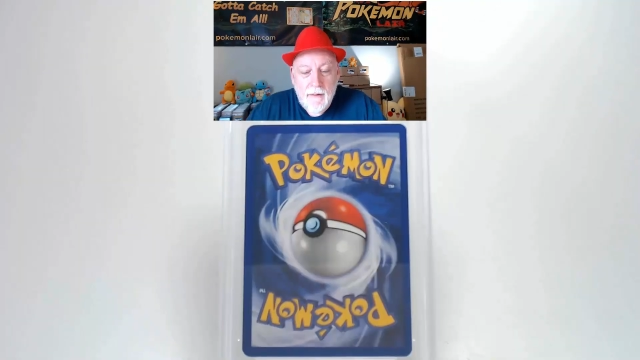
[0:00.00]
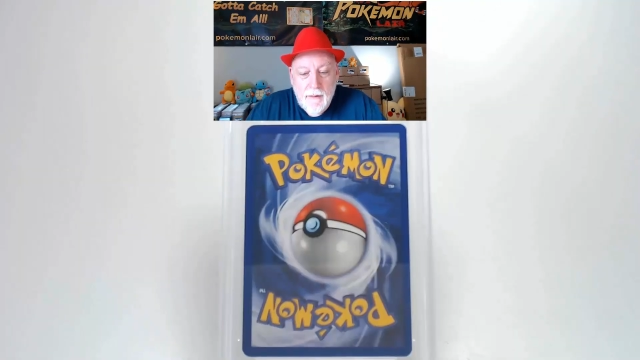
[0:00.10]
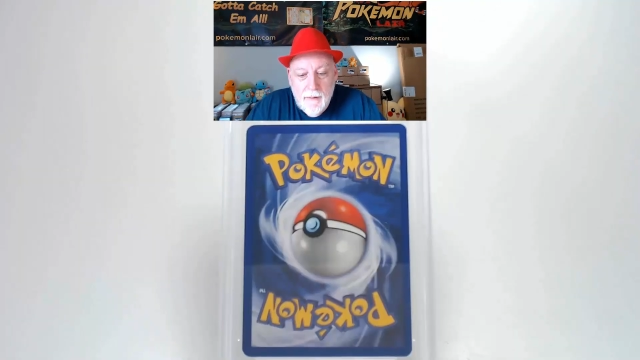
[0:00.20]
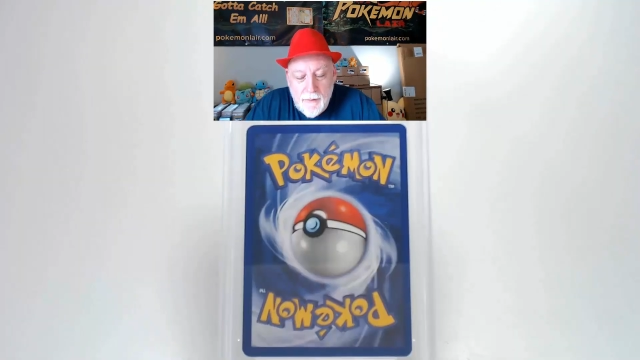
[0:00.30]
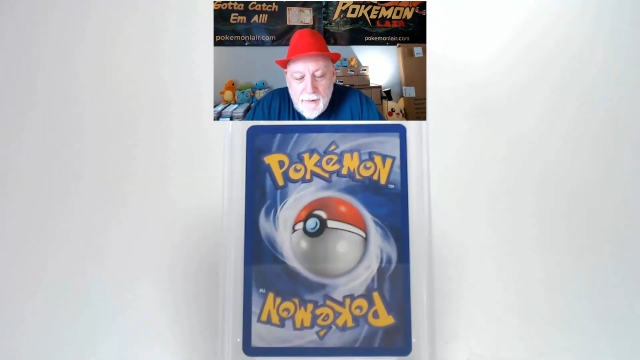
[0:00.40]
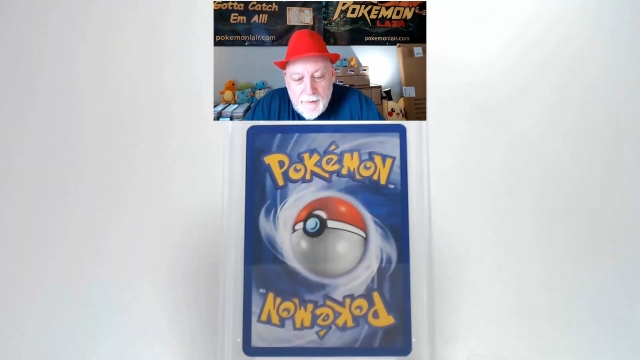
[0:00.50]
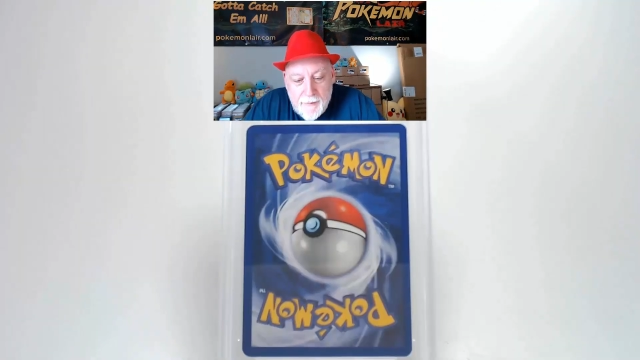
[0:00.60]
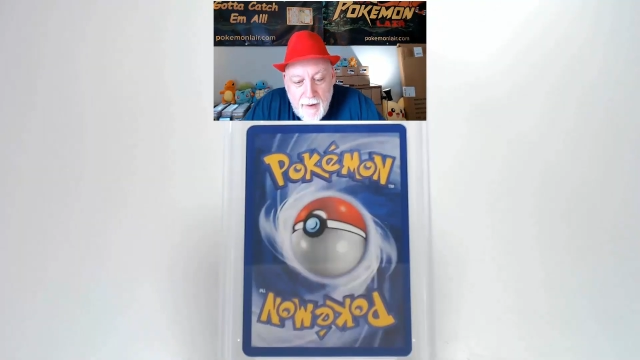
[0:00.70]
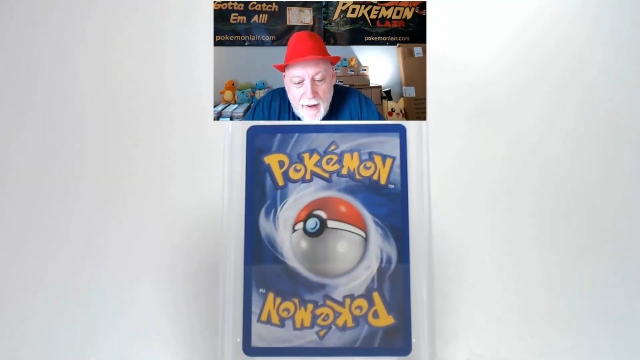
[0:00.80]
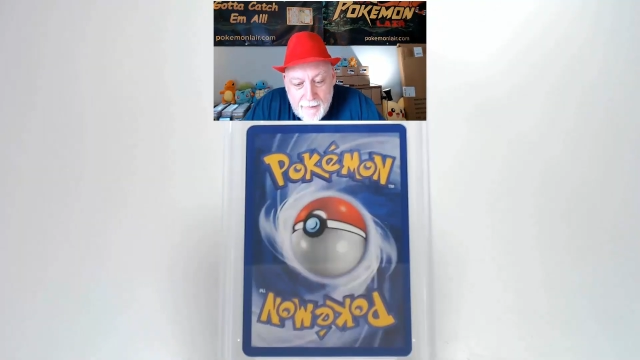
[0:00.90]
Look at
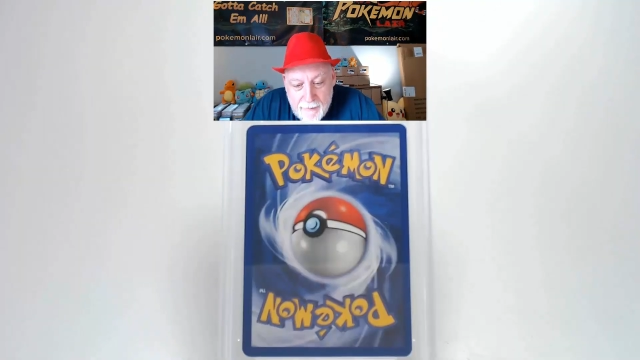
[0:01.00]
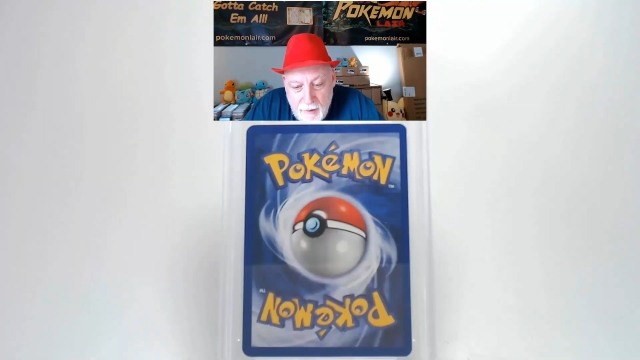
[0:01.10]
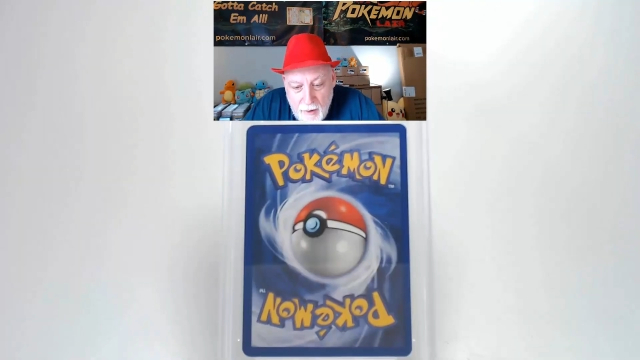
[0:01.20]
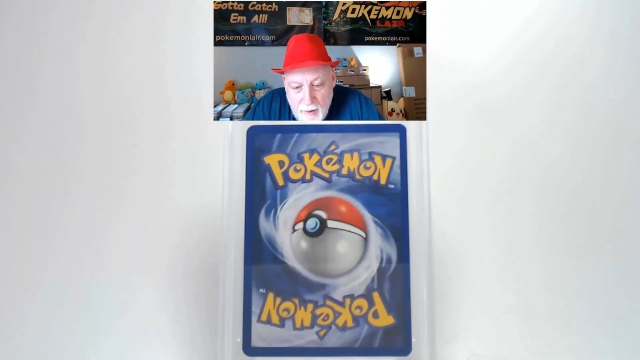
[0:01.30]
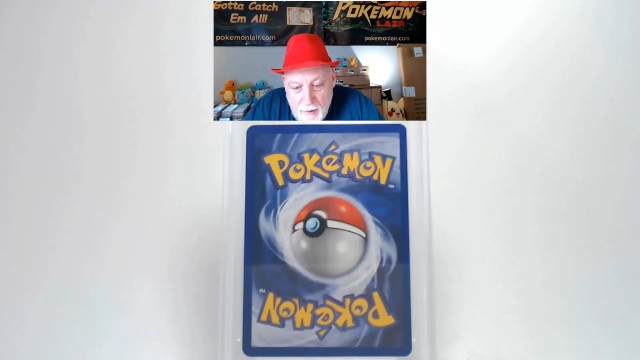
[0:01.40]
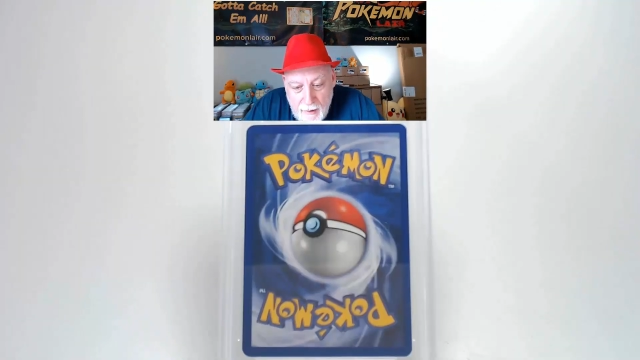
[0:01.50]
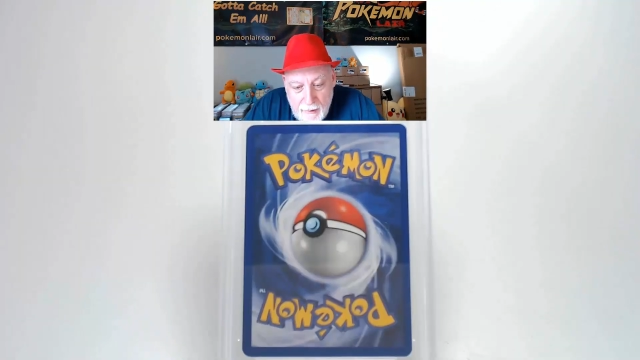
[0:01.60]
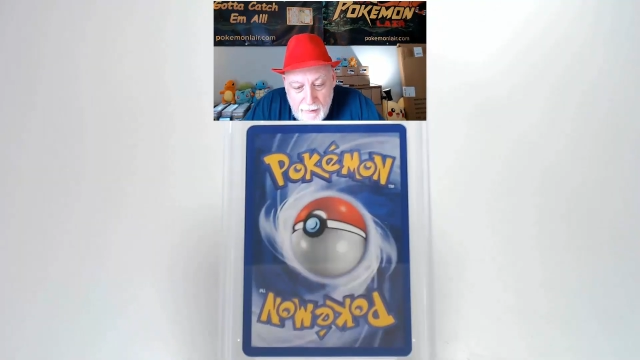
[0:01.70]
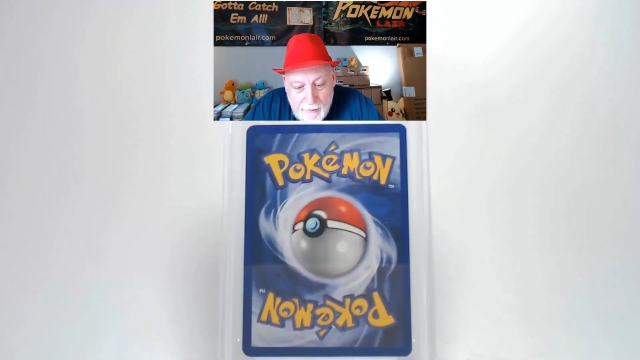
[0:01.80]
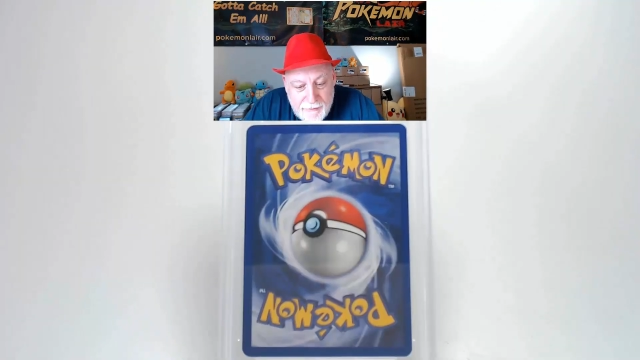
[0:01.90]
the back of the card,
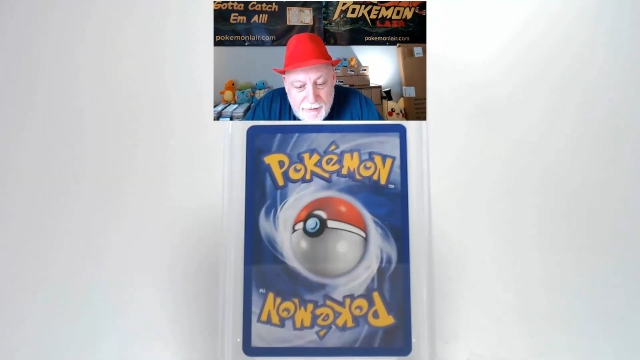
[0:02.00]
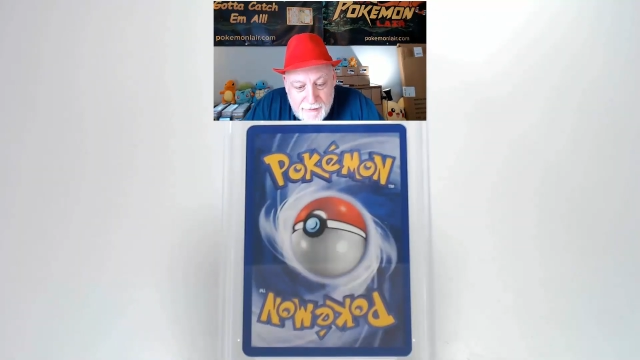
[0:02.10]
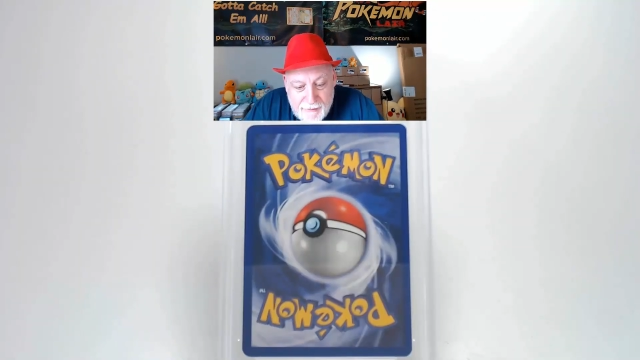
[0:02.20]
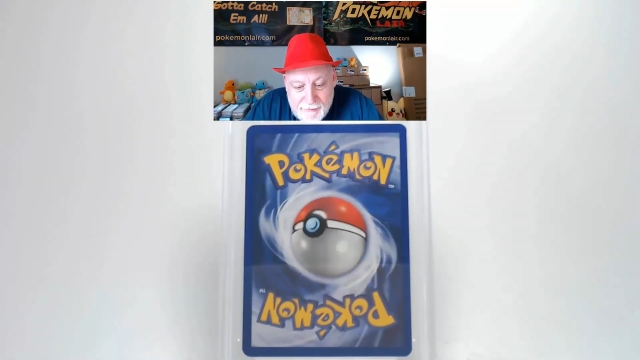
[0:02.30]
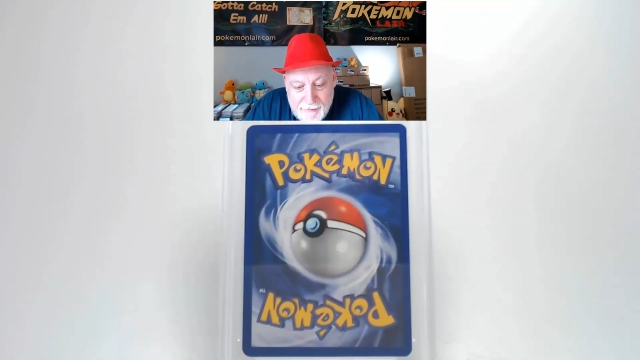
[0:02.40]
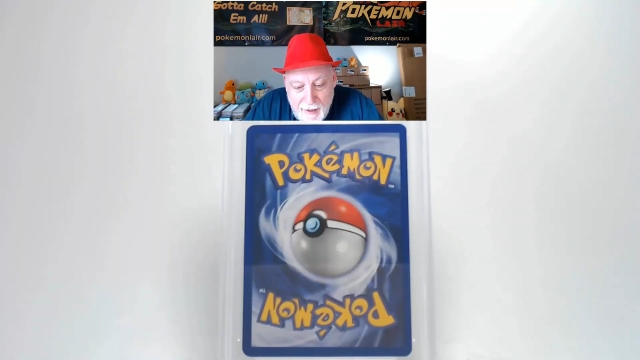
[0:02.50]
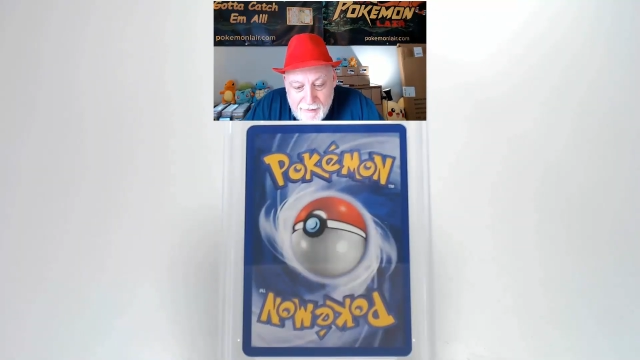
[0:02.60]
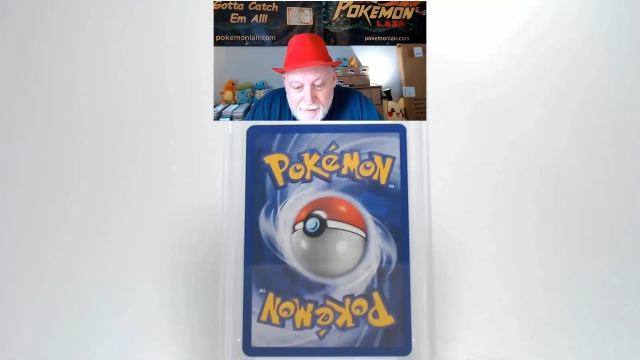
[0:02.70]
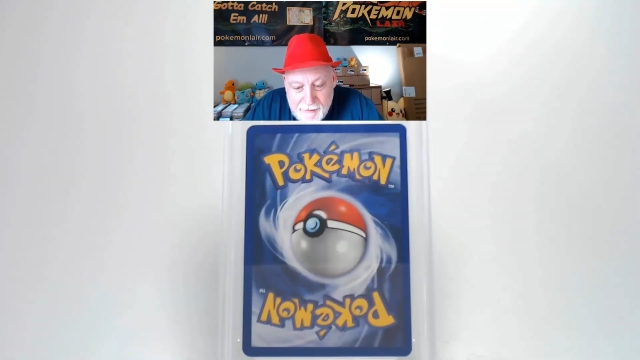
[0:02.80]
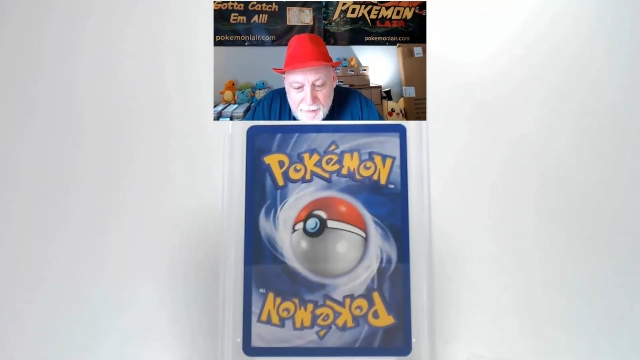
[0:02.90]
and it's just as
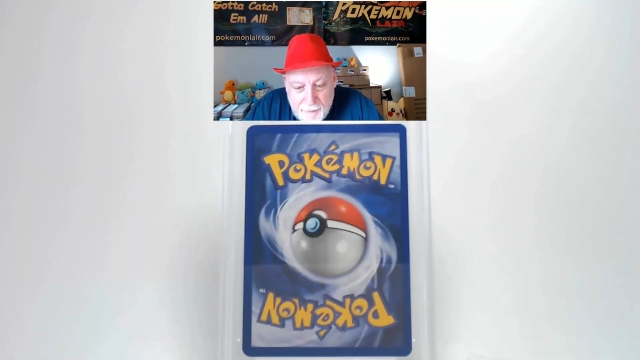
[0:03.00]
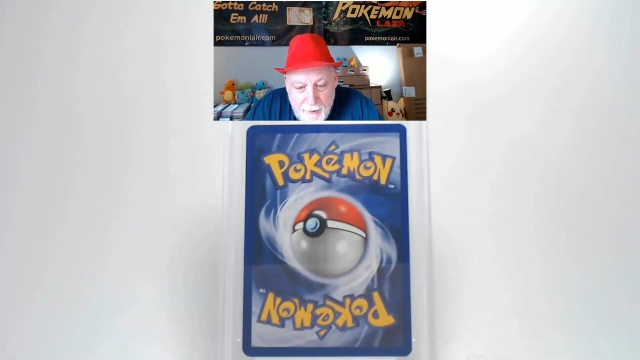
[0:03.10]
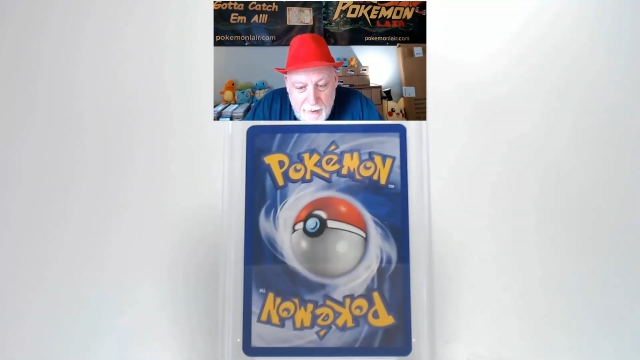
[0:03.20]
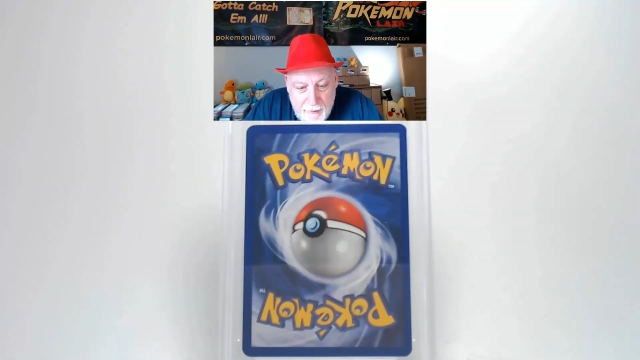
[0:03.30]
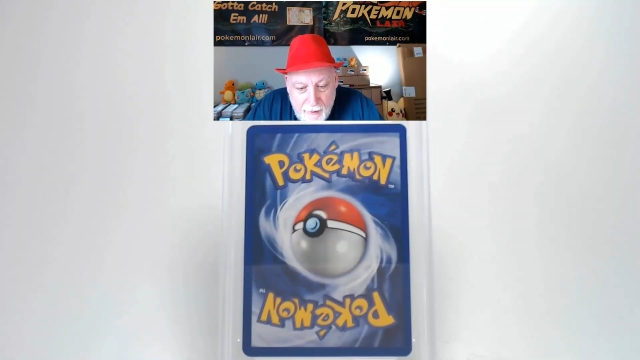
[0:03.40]
nice as the front.